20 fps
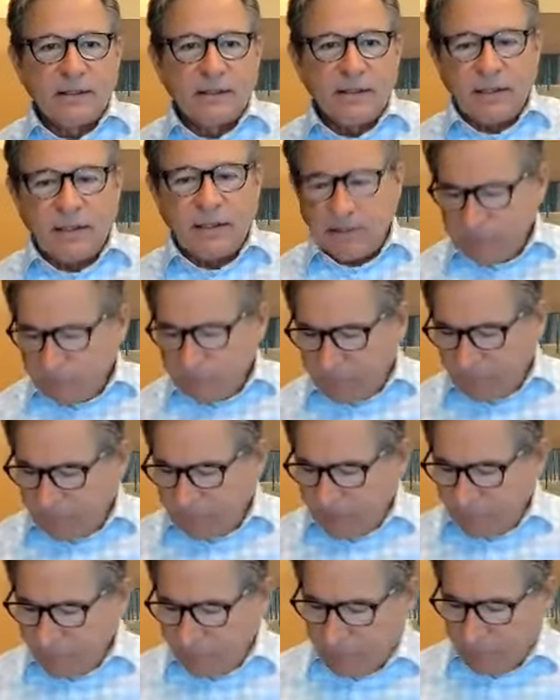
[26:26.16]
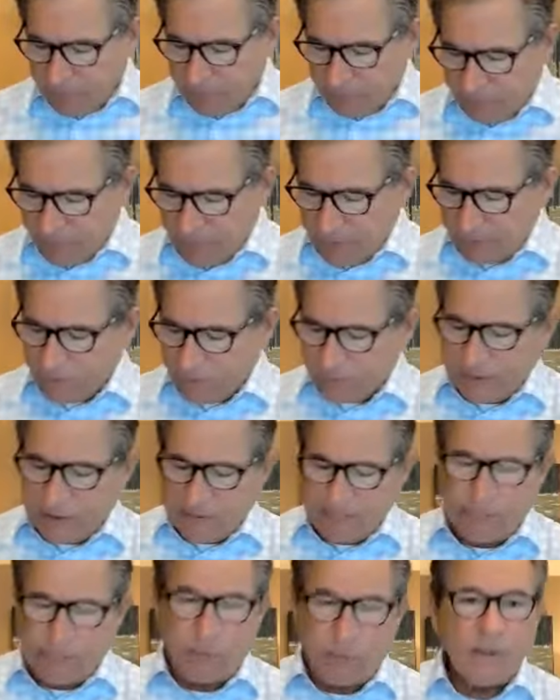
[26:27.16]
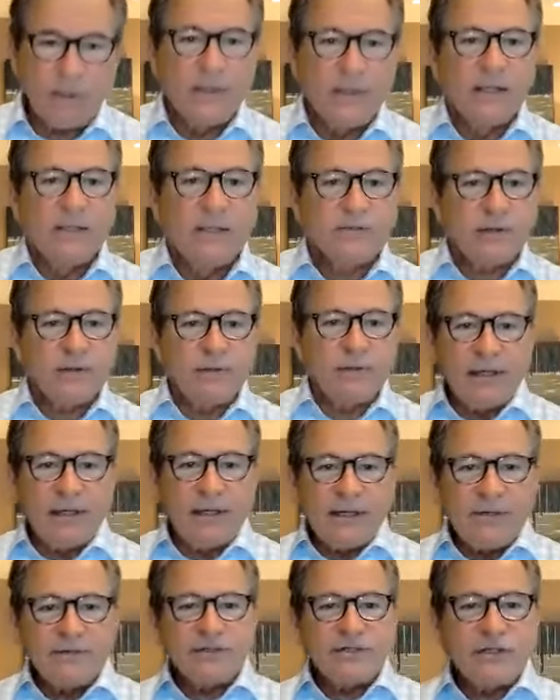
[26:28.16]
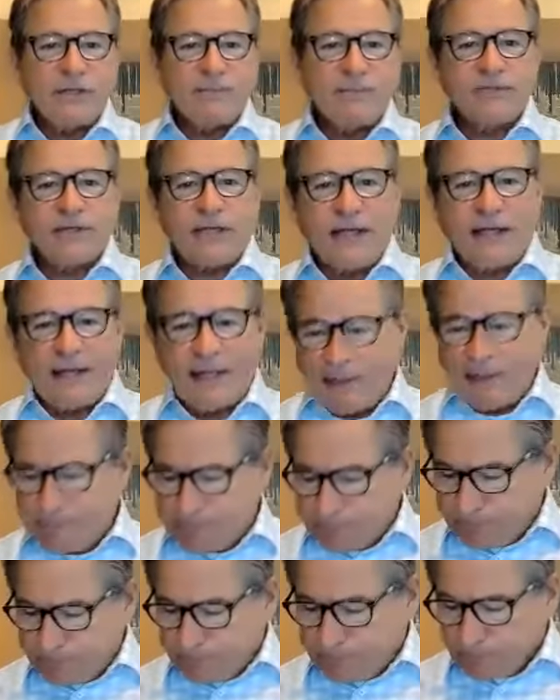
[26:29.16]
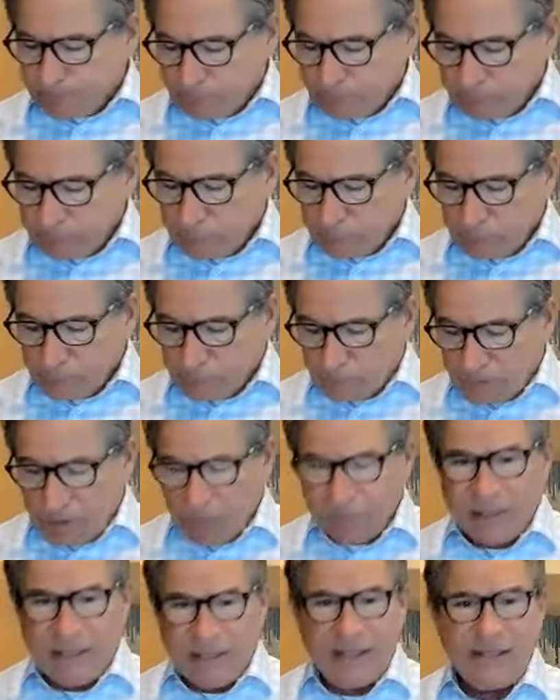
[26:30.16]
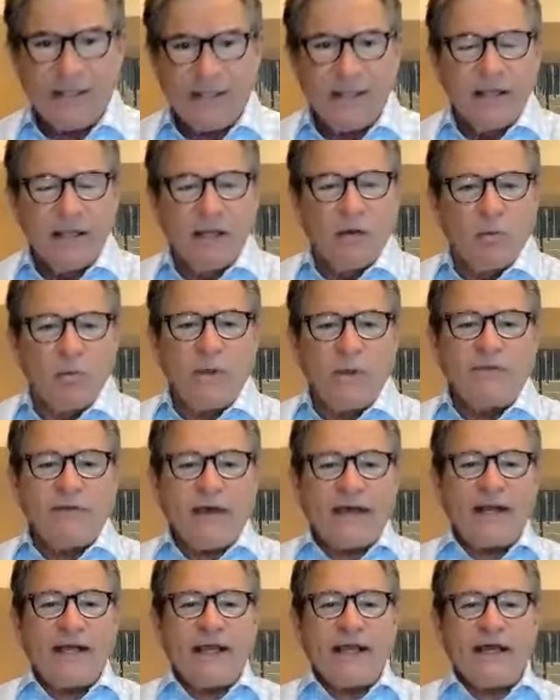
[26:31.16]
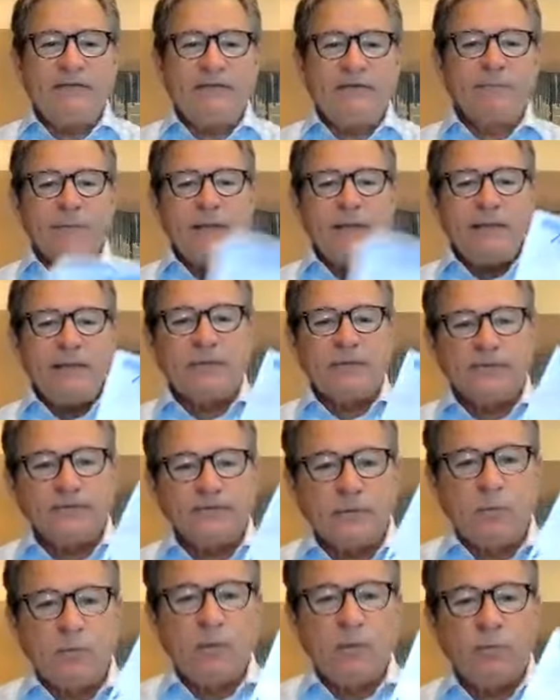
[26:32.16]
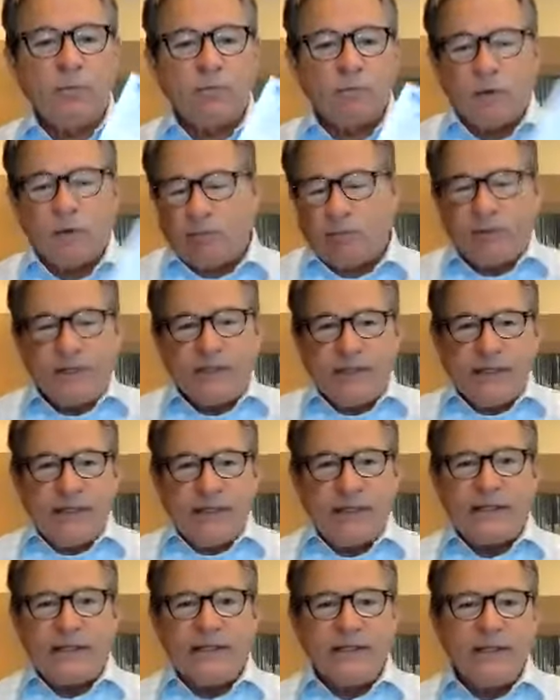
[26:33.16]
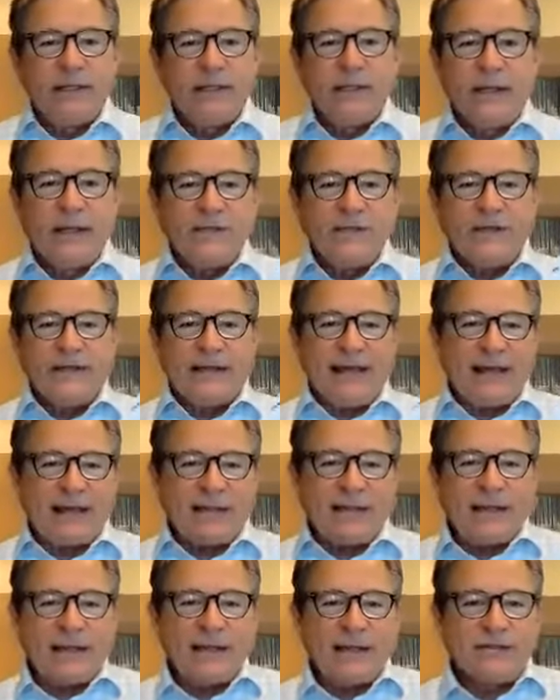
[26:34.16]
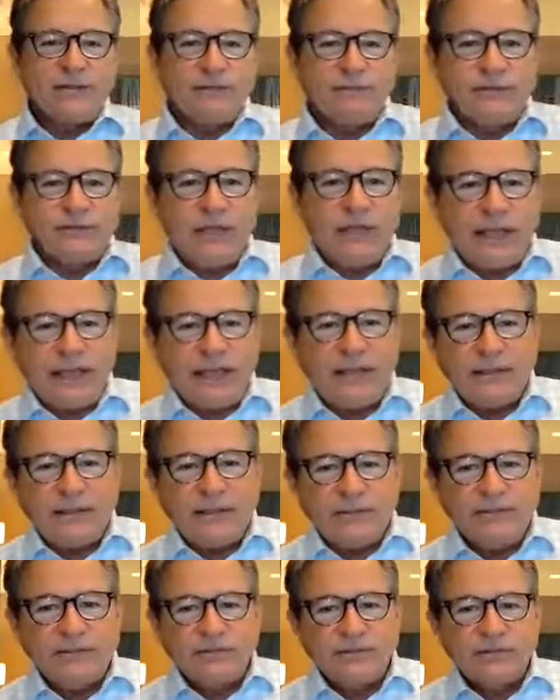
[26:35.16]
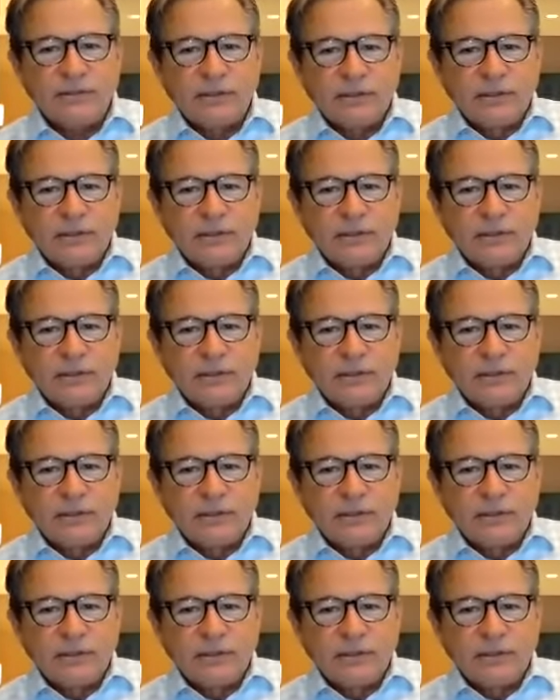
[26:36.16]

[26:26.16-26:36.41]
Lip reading: From a field standpoint. So the leadership side, okay, we've got to have people. So what we did, and the guidelines have changed,